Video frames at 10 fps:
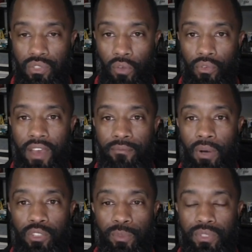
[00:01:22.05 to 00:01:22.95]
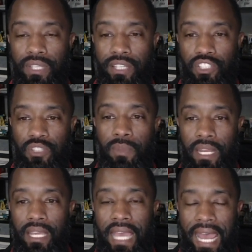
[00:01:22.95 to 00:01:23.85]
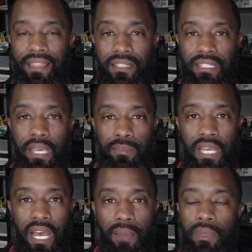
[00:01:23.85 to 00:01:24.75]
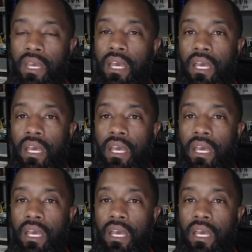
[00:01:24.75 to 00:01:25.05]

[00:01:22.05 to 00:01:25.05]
So if you have multiple sections meeting at the same time,